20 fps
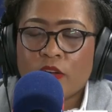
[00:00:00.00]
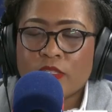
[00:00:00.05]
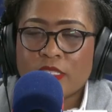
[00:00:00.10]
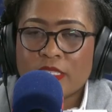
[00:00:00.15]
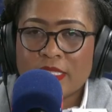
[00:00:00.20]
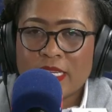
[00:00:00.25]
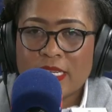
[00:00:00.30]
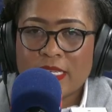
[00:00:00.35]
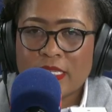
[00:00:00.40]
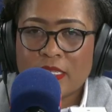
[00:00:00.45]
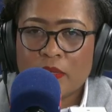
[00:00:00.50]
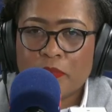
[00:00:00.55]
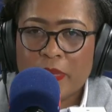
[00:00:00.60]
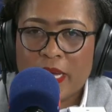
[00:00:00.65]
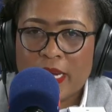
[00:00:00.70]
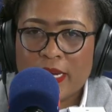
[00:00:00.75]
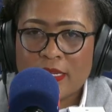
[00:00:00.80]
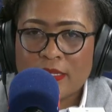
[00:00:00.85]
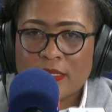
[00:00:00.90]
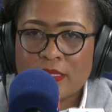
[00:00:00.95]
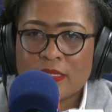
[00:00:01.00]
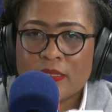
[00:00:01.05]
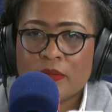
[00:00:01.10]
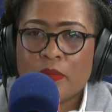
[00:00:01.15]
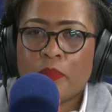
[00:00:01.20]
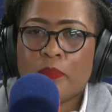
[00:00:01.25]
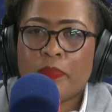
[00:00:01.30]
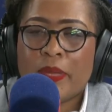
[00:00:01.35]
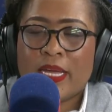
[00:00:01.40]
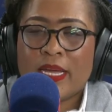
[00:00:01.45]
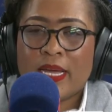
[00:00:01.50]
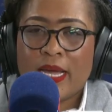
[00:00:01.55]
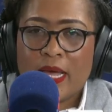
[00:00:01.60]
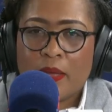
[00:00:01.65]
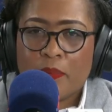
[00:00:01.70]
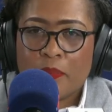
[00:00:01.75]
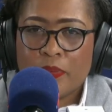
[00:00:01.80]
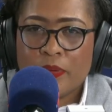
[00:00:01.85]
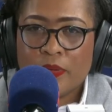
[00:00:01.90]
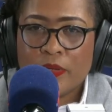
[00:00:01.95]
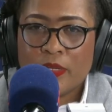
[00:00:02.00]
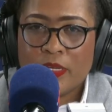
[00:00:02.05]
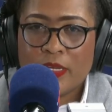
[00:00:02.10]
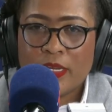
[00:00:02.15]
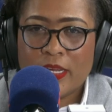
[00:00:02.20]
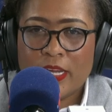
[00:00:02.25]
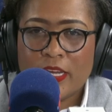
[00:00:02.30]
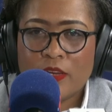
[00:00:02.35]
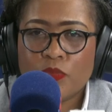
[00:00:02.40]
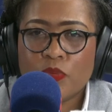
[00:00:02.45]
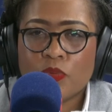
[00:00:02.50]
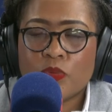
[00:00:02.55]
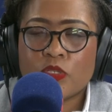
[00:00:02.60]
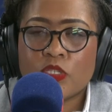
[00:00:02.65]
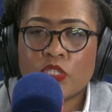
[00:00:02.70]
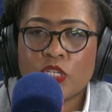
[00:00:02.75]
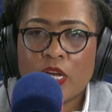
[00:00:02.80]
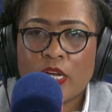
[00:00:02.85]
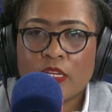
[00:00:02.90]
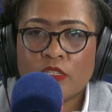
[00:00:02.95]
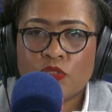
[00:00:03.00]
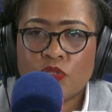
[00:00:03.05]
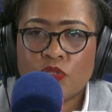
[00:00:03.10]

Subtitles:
outstanding balance back up, and we will charge